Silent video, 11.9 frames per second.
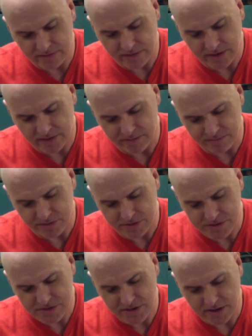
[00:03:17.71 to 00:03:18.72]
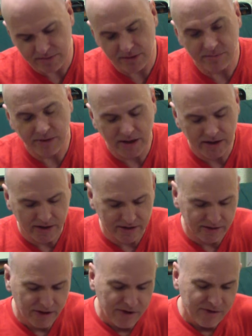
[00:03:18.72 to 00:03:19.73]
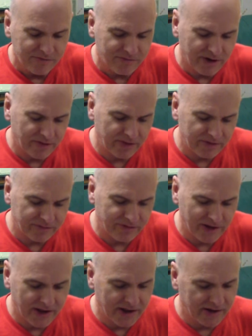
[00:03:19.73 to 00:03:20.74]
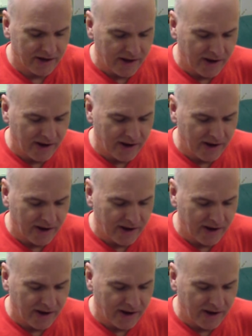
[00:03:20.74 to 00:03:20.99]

kind of partially came out the back. I filed that flat.